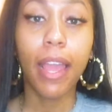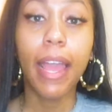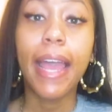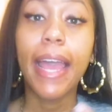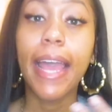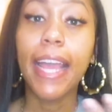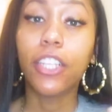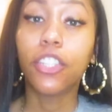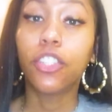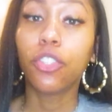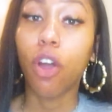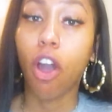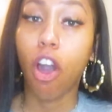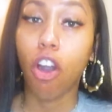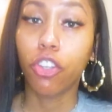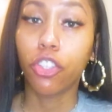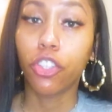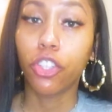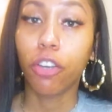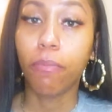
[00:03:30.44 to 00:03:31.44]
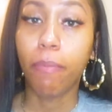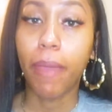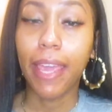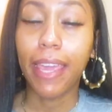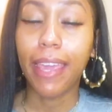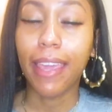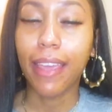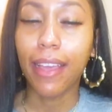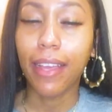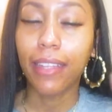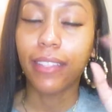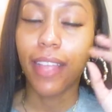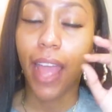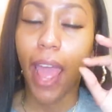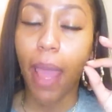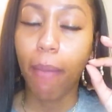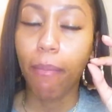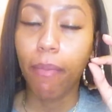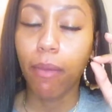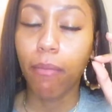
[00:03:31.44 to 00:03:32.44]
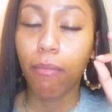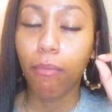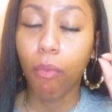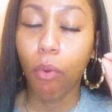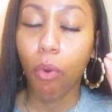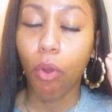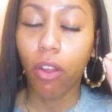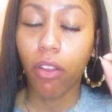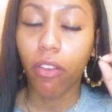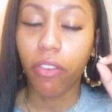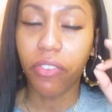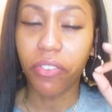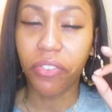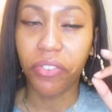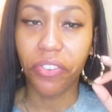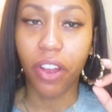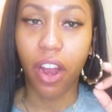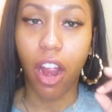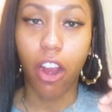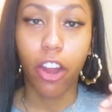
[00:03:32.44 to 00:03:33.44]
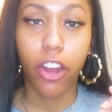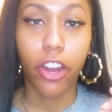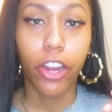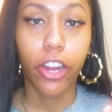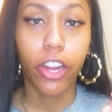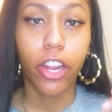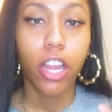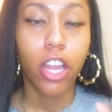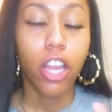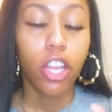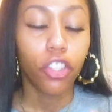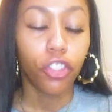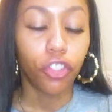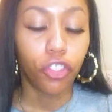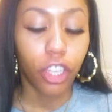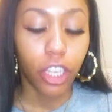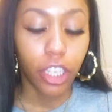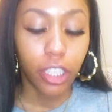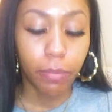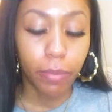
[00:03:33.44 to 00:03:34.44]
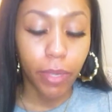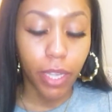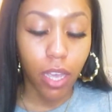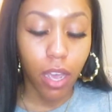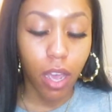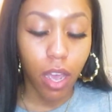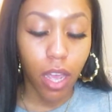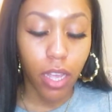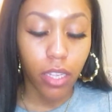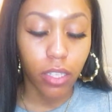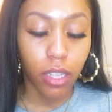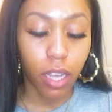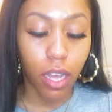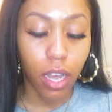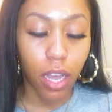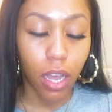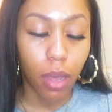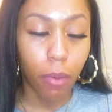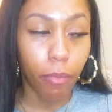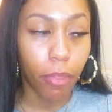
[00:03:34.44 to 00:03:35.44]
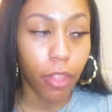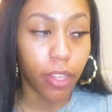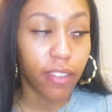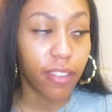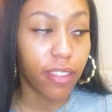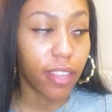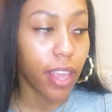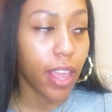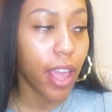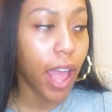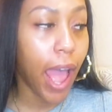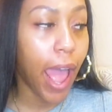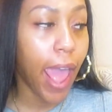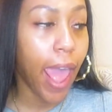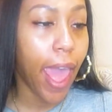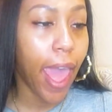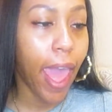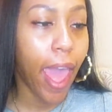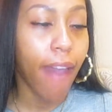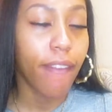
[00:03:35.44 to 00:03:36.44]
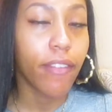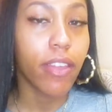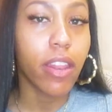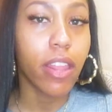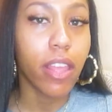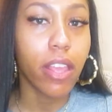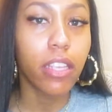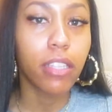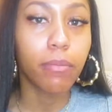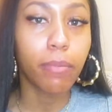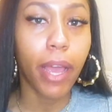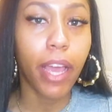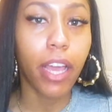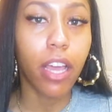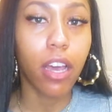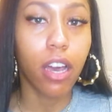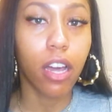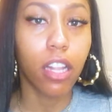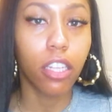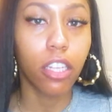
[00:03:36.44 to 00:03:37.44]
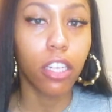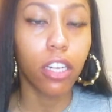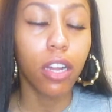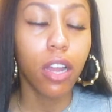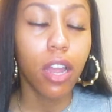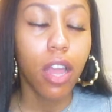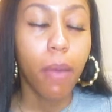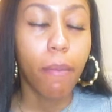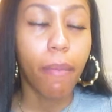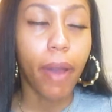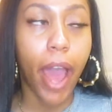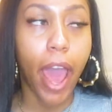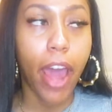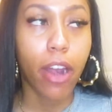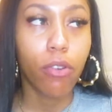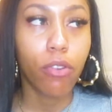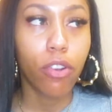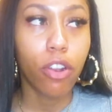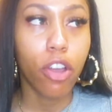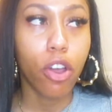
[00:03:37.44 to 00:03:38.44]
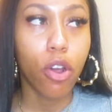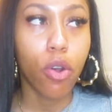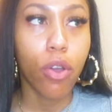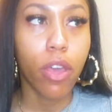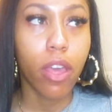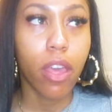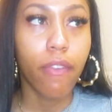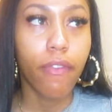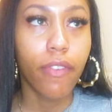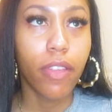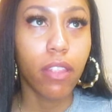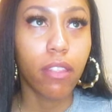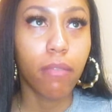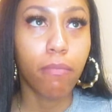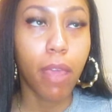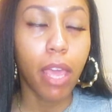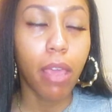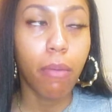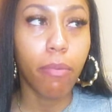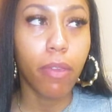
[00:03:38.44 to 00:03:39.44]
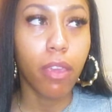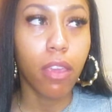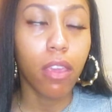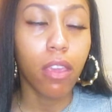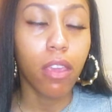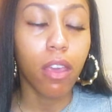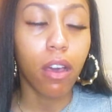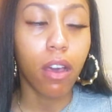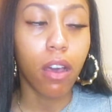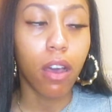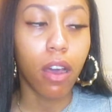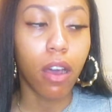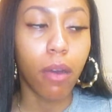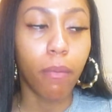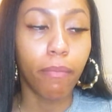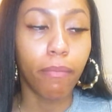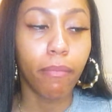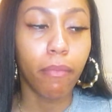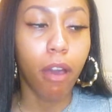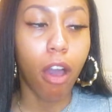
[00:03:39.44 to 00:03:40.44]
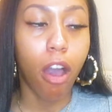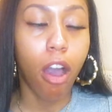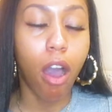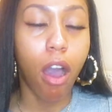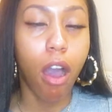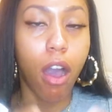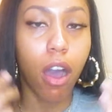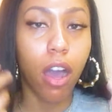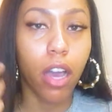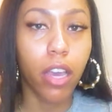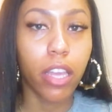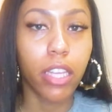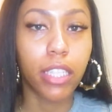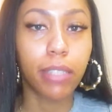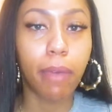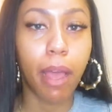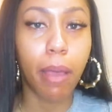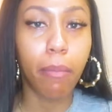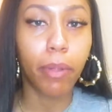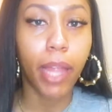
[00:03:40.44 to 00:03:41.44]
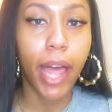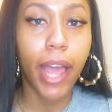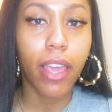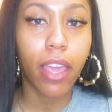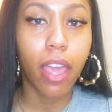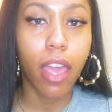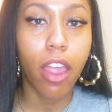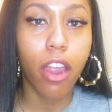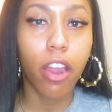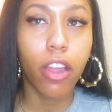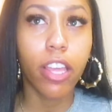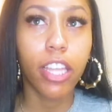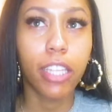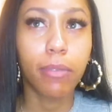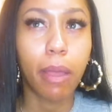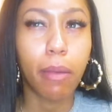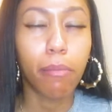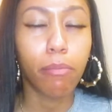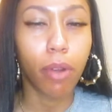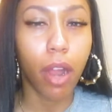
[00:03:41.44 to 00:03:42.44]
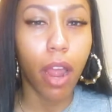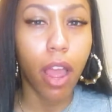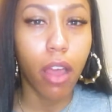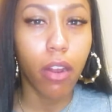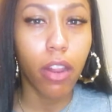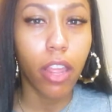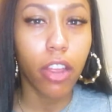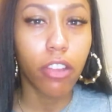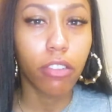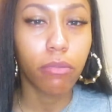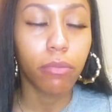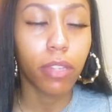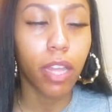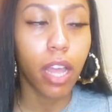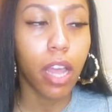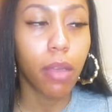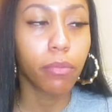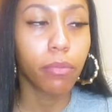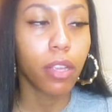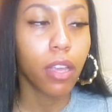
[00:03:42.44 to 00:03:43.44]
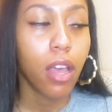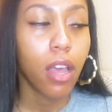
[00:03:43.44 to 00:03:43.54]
and to also make it a tad bit more darker, just because the tint I have it is my color, but I don't know if it's maybe against my black hair, against my brown hair sometimes.